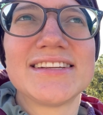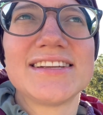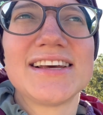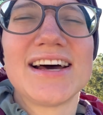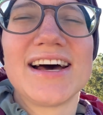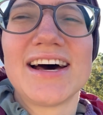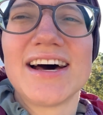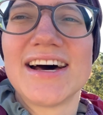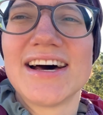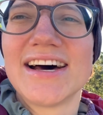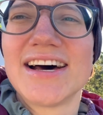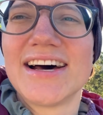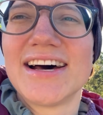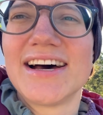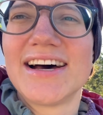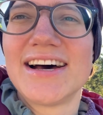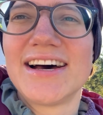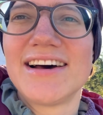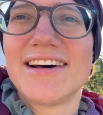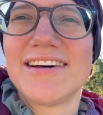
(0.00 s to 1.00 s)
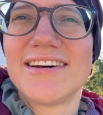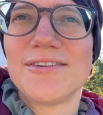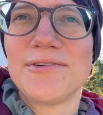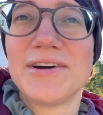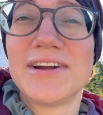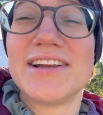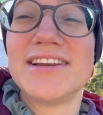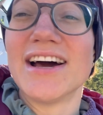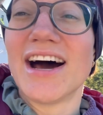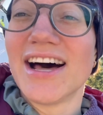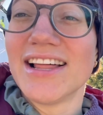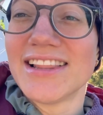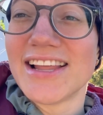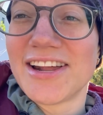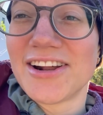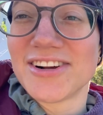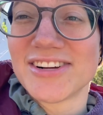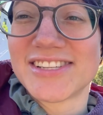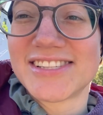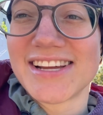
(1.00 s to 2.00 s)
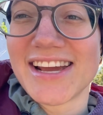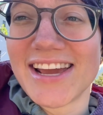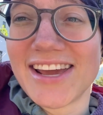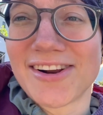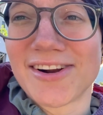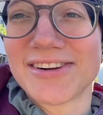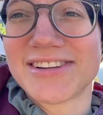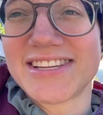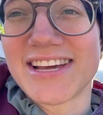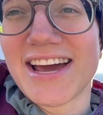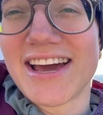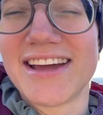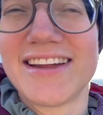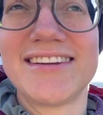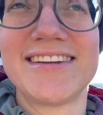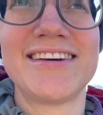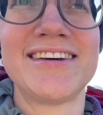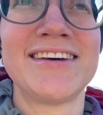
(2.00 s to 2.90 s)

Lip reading: let her stay in our tent.